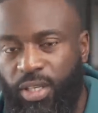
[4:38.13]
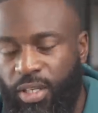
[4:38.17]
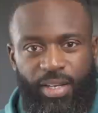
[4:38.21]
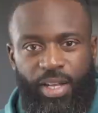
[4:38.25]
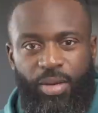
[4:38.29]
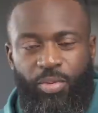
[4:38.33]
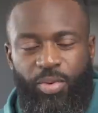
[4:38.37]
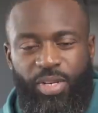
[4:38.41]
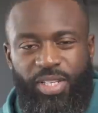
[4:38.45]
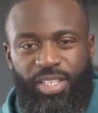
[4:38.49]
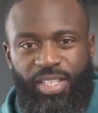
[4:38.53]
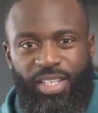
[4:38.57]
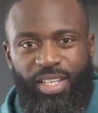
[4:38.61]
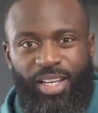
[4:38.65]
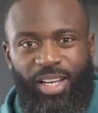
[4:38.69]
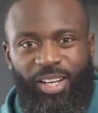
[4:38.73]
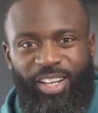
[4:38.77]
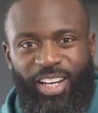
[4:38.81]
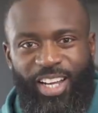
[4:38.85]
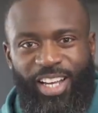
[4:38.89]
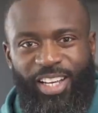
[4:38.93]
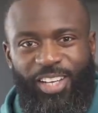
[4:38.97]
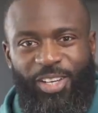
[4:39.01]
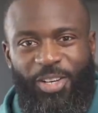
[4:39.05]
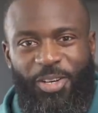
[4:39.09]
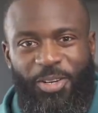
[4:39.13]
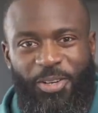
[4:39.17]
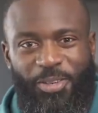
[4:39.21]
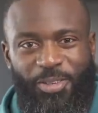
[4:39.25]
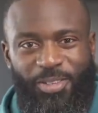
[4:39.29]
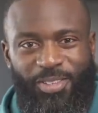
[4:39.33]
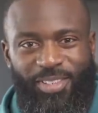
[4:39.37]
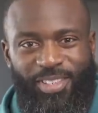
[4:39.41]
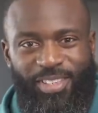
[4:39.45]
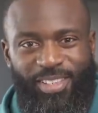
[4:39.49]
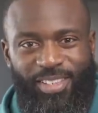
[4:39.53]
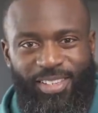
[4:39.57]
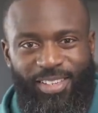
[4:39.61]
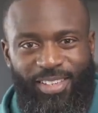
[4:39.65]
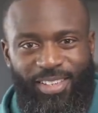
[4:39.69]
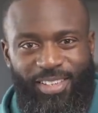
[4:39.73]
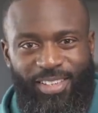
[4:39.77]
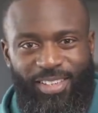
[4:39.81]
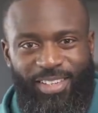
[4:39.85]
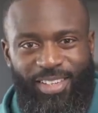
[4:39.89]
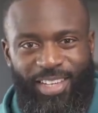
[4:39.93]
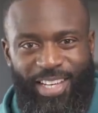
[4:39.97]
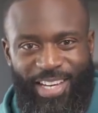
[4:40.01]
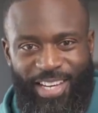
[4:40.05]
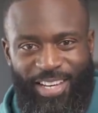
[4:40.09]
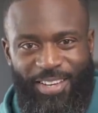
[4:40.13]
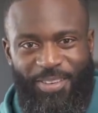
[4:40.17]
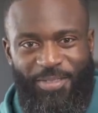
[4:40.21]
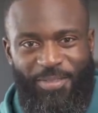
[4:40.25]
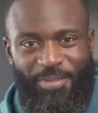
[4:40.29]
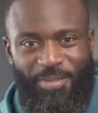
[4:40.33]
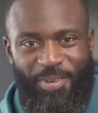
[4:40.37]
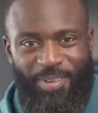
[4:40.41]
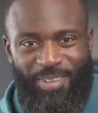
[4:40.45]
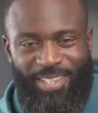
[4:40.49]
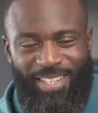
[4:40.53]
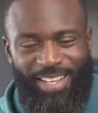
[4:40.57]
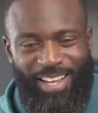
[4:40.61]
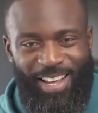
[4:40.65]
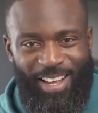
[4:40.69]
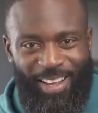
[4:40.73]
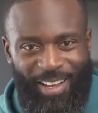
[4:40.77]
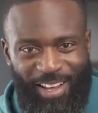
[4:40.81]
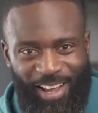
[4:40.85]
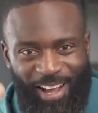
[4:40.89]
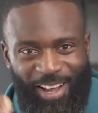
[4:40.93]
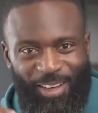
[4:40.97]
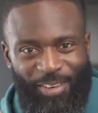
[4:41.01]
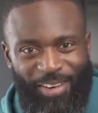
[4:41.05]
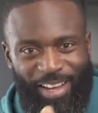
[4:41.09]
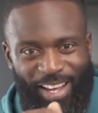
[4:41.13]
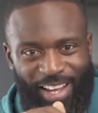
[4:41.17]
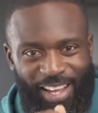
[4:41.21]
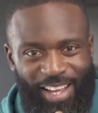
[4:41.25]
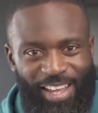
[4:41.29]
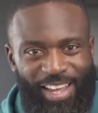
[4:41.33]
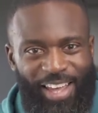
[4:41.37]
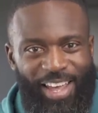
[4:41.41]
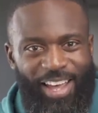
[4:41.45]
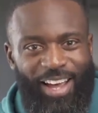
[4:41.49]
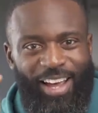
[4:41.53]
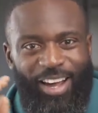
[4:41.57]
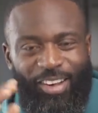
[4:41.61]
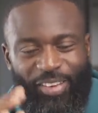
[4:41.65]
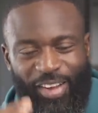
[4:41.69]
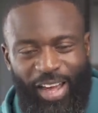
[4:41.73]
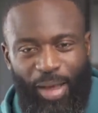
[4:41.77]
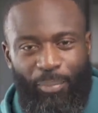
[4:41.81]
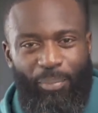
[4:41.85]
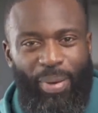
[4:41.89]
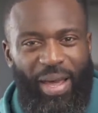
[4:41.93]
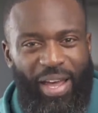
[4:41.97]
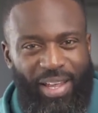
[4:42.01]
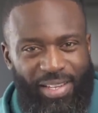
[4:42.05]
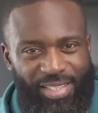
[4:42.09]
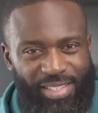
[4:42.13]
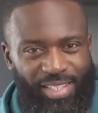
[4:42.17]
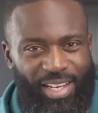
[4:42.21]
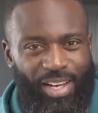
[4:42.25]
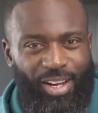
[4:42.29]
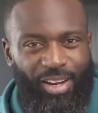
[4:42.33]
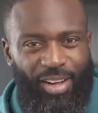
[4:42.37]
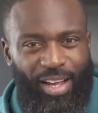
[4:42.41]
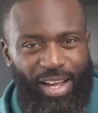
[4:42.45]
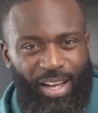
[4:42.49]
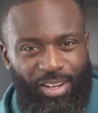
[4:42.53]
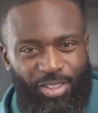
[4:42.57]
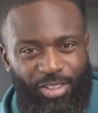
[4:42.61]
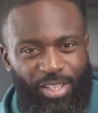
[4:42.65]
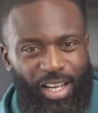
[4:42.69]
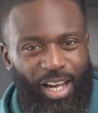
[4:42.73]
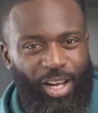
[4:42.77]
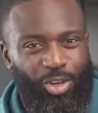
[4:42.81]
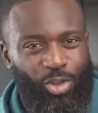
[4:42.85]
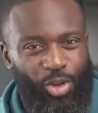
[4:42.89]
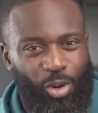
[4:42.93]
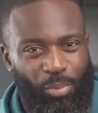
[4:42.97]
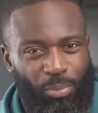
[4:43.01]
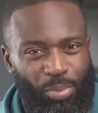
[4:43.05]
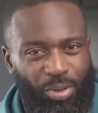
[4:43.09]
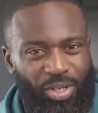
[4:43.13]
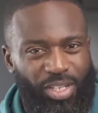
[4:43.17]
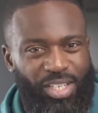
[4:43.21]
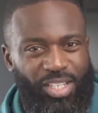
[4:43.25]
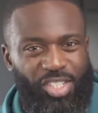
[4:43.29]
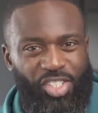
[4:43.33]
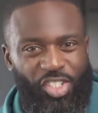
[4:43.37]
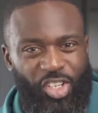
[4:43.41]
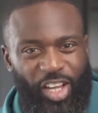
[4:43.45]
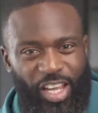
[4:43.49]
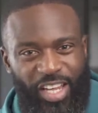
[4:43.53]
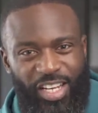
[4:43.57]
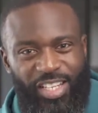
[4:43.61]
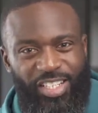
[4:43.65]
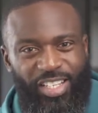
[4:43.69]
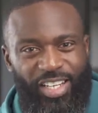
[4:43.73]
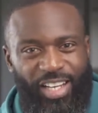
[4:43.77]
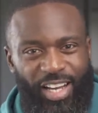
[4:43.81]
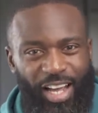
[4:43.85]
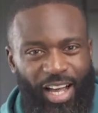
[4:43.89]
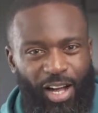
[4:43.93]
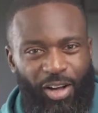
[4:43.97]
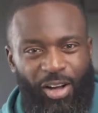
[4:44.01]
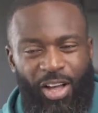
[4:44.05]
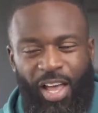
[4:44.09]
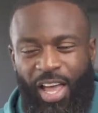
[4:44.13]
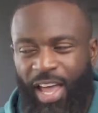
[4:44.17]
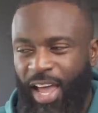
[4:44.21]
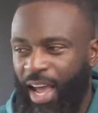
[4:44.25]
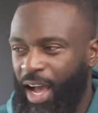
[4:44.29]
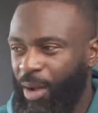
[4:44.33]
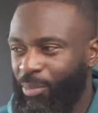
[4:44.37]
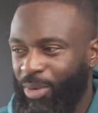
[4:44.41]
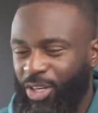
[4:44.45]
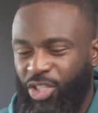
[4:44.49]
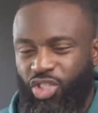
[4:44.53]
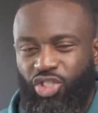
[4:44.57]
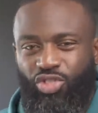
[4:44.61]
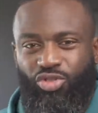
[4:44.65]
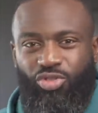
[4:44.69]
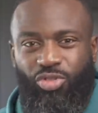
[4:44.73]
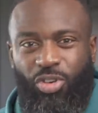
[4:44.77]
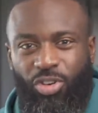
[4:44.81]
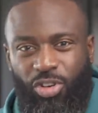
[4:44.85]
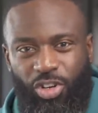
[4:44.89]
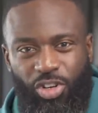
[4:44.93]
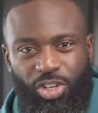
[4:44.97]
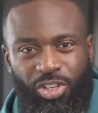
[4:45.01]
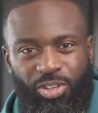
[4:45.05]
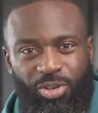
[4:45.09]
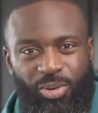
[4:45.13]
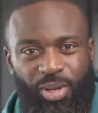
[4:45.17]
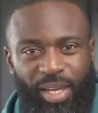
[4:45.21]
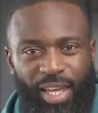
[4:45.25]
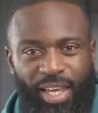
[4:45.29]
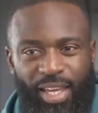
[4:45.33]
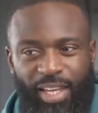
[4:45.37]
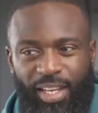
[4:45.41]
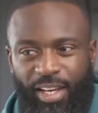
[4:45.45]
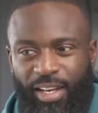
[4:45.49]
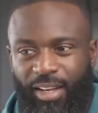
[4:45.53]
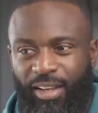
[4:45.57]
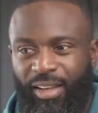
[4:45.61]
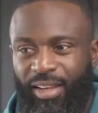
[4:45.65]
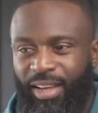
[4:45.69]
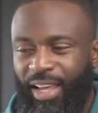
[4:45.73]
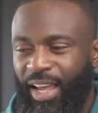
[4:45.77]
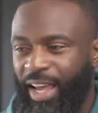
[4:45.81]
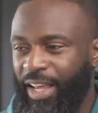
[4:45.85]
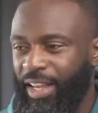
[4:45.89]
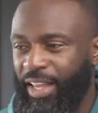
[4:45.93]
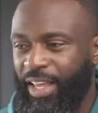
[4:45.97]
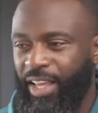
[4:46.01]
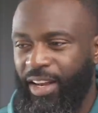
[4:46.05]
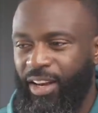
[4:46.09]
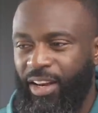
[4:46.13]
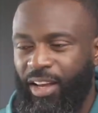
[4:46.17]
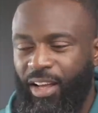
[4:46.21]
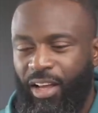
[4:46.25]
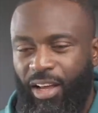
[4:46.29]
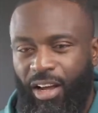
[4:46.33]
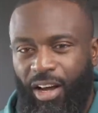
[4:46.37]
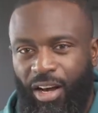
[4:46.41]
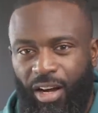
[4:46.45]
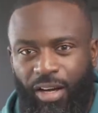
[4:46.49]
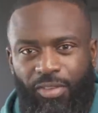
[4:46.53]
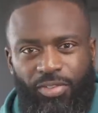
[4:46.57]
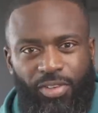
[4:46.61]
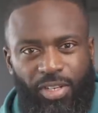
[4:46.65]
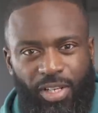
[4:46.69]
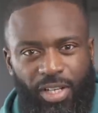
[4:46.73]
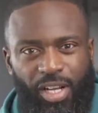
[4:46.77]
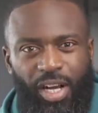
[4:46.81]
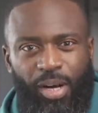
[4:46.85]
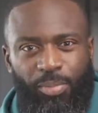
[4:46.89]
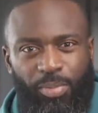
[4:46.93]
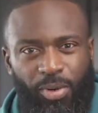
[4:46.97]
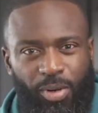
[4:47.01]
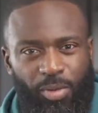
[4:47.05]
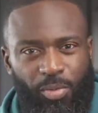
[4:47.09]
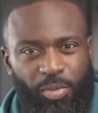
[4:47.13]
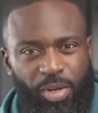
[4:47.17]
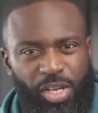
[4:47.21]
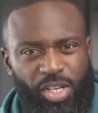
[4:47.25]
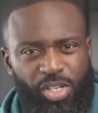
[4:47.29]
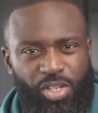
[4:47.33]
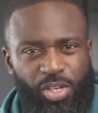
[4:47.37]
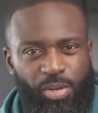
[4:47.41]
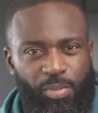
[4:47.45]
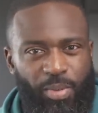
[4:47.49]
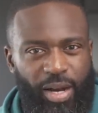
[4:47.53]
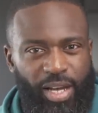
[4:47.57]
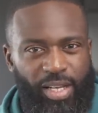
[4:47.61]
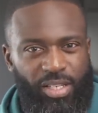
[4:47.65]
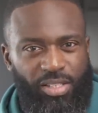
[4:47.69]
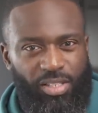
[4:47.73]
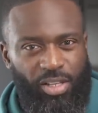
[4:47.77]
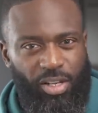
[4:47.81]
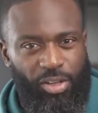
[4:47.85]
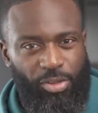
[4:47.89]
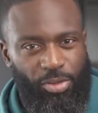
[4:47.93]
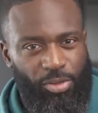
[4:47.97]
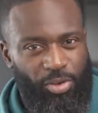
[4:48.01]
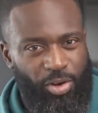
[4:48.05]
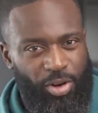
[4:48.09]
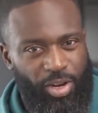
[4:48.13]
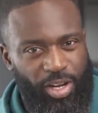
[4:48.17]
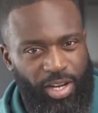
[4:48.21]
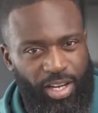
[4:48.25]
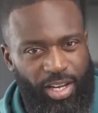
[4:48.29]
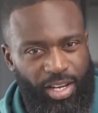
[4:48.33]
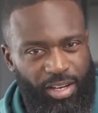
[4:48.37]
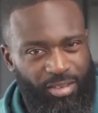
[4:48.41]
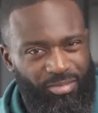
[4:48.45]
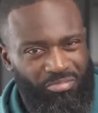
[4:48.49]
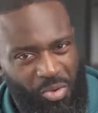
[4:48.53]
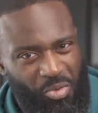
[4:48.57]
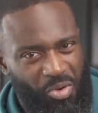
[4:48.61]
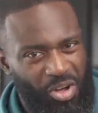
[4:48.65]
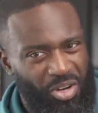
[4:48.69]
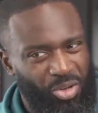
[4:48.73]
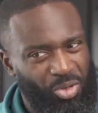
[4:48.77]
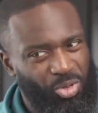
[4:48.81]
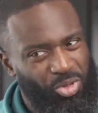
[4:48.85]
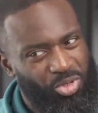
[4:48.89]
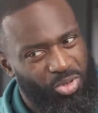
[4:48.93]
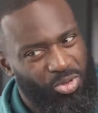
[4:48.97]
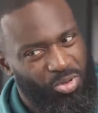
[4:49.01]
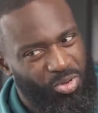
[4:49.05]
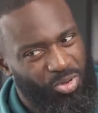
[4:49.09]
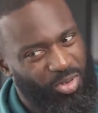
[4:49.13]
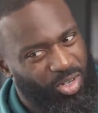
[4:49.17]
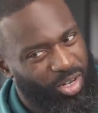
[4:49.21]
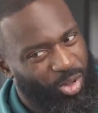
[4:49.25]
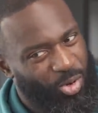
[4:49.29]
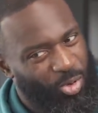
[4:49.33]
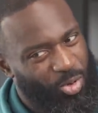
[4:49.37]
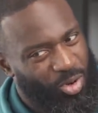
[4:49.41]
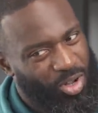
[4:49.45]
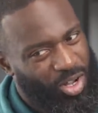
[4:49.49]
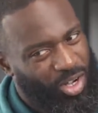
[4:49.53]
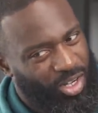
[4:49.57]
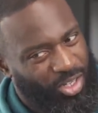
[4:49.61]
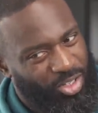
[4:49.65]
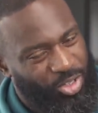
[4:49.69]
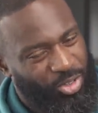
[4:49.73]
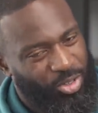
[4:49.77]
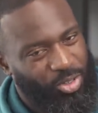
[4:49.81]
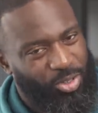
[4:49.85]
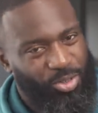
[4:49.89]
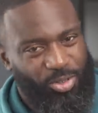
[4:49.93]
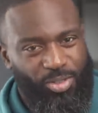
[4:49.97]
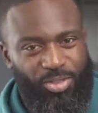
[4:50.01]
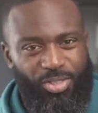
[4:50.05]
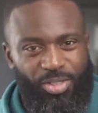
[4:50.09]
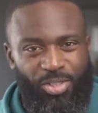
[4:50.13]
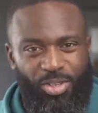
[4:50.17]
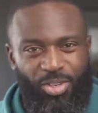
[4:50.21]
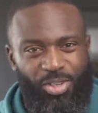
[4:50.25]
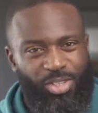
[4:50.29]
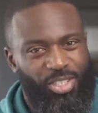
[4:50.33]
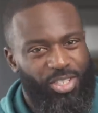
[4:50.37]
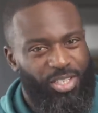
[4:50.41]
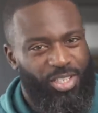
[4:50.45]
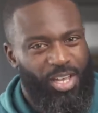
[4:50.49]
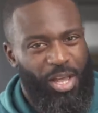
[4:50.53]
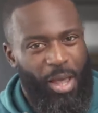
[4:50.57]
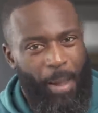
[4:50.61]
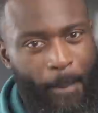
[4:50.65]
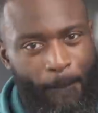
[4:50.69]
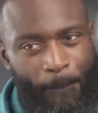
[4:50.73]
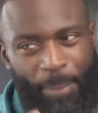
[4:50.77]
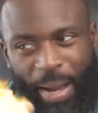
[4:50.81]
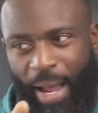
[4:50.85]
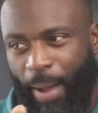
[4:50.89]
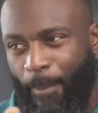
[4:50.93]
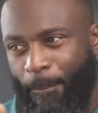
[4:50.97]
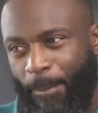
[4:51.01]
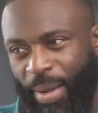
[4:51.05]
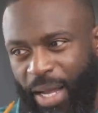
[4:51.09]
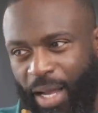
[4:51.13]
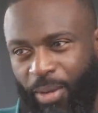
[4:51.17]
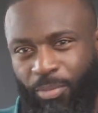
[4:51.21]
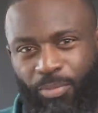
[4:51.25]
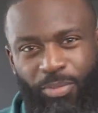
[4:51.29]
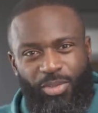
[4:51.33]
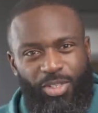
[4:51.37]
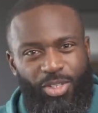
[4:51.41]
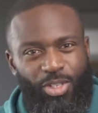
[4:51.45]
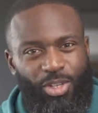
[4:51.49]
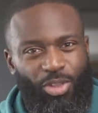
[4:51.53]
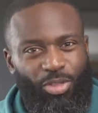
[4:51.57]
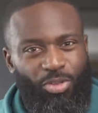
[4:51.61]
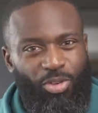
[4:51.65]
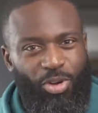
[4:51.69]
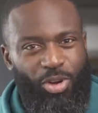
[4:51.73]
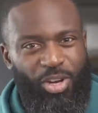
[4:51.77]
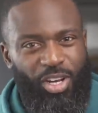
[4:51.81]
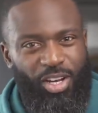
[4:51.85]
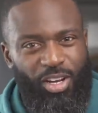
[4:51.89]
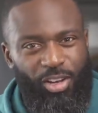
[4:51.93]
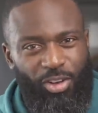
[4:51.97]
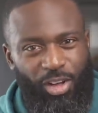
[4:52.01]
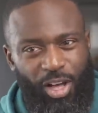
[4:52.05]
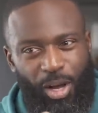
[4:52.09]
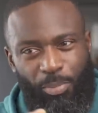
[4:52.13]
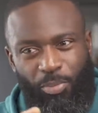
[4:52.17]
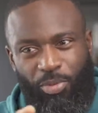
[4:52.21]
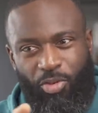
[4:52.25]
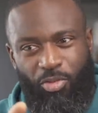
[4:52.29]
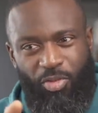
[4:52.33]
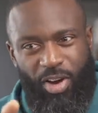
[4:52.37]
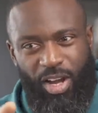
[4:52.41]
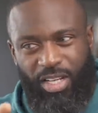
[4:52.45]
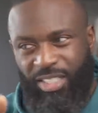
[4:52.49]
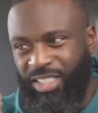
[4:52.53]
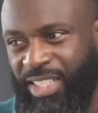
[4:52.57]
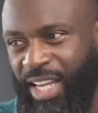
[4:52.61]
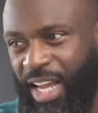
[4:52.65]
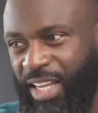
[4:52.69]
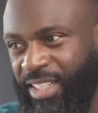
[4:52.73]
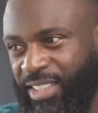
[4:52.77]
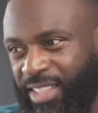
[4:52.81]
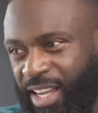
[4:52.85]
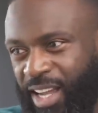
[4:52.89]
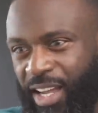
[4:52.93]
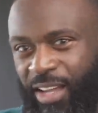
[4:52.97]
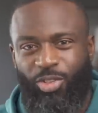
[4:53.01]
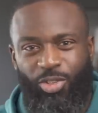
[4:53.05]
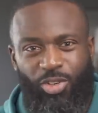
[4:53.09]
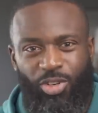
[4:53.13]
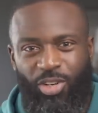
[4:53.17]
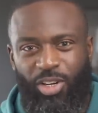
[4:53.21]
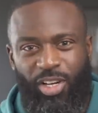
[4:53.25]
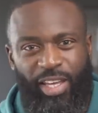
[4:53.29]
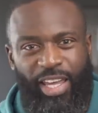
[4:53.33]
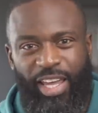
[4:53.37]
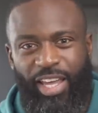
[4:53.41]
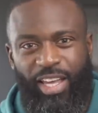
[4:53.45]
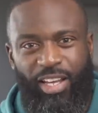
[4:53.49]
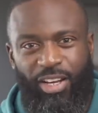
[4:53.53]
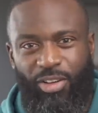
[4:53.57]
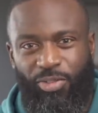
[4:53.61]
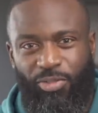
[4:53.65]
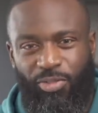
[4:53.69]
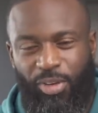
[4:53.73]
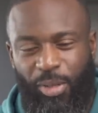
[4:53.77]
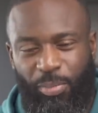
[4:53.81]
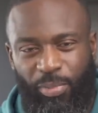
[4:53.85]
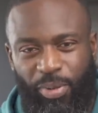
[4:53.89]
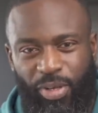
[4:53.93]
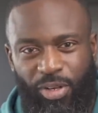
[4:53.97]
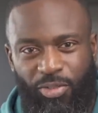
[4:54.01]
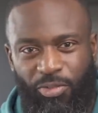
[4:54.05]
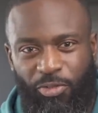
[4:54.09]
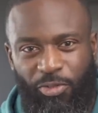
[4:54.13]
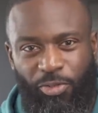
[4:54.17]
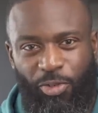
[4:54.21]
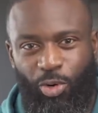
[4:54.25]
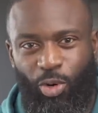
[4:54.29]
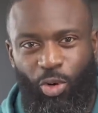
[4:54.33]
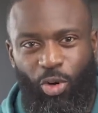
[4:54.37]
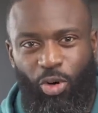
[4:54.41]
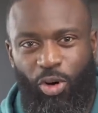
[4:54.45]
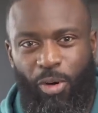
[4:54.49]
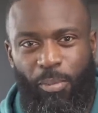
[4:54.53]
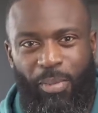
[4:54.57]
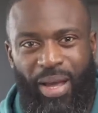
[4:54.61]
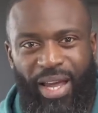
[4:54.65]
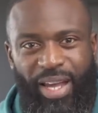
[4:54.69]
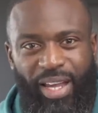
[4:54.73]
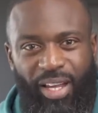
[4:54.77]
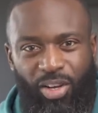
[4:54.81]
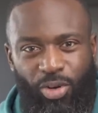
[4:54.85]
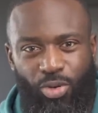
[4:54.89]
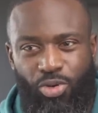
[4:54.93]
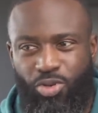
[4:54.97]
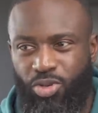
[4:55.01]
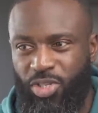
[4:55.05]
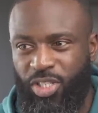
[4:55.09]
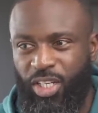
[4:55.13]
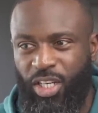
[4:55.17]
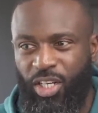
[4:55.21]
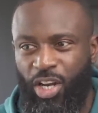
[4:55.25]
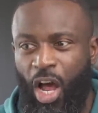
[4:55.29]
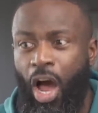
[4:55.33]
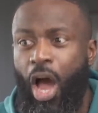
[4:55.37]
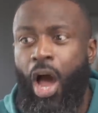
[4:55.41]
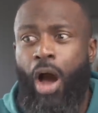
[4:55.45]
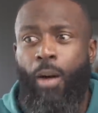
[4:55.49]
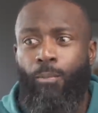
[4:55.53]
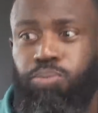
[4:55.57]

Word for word: Then we see how that goes. Yeah, we'll see how that pans out, how your body's changing, how much stronger you're getting. And then after a couple of weeks, you might start throwing in one or two little cardio. So you're just, bap, bap, just throwing in a couple rounds. You're not getting a flipping full automatic Uzi.